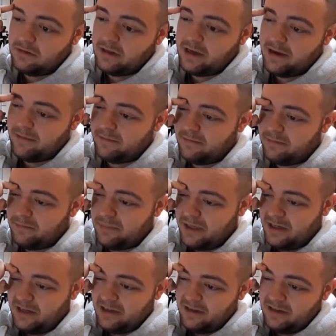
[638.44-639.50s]
That
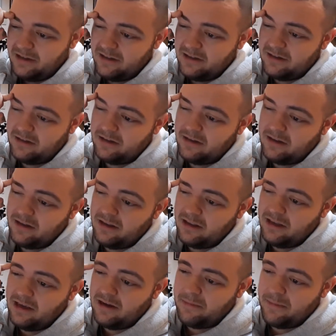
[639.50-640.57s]
being
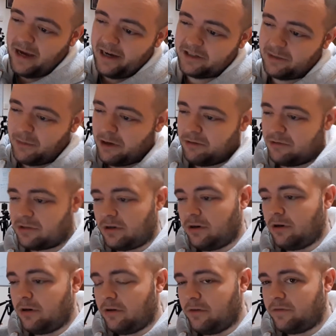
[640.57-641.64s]
the max amount
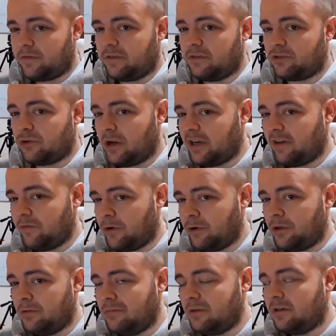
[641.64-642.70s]
of training
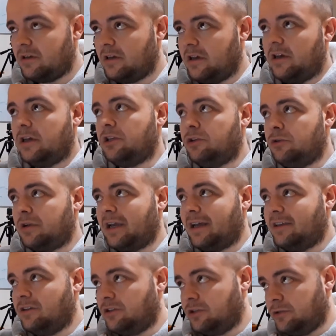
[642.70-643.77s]
volume you
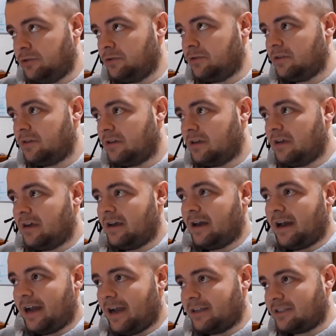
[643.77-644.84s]
can do
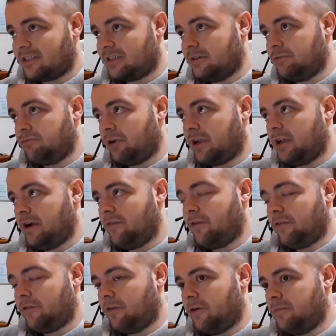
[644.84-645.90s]
and still
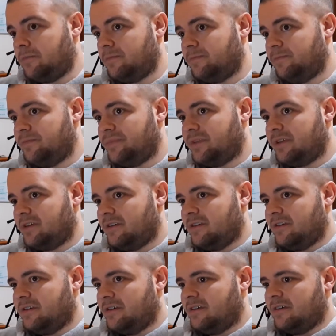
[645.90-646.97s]
recover from.
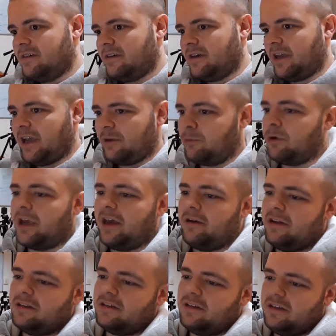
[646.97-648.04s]
Again, we'll get
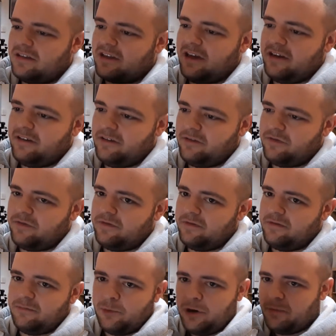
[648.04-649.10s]
into this kind of
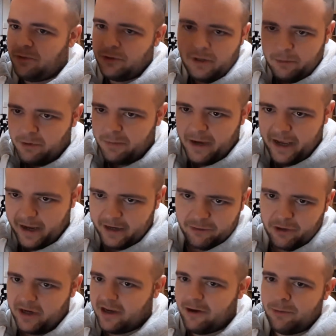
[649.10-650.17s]
what I'm doing with my hand
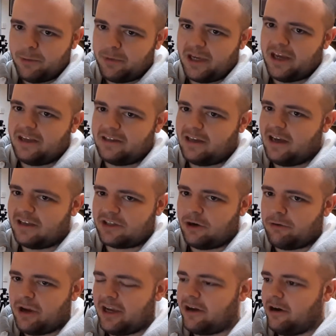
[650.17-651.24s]
right now when we get into
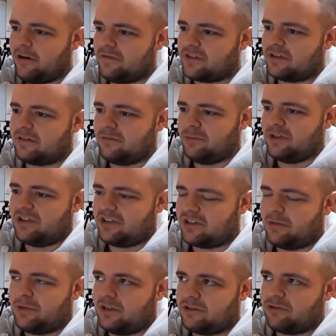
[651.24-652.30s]
SRA curves, which is
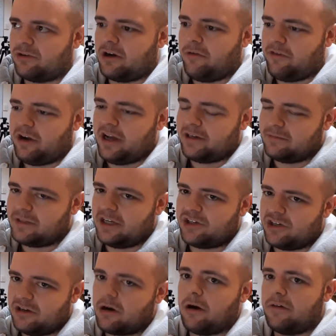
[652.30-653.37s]
stimulus recovery
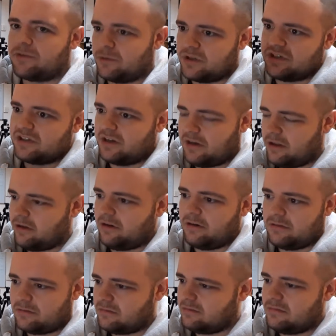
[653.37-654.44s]
adaptation curves, which is
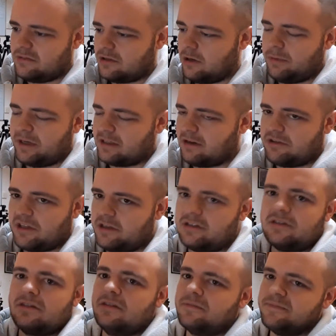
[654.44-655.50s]
another topic down the
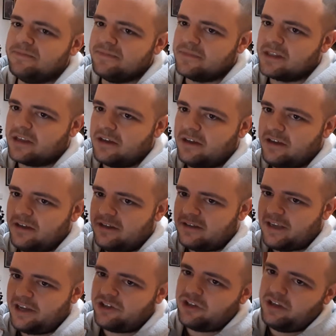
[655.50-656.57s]
list.
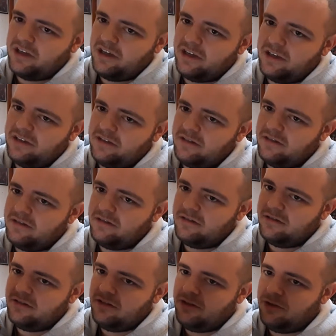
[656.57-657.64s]
Essentially,
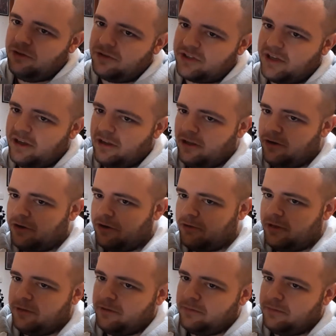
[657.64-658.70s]
you sit along your
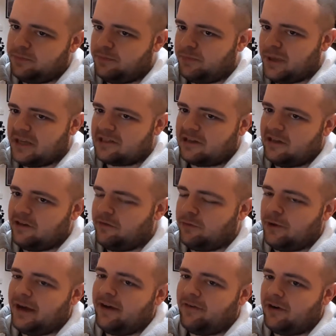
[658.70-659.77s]
little baseline of
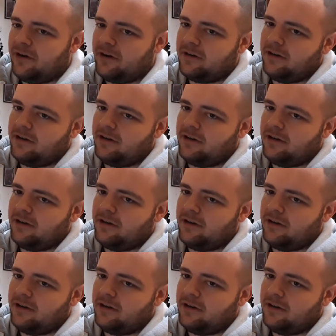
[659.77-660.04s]
whatever.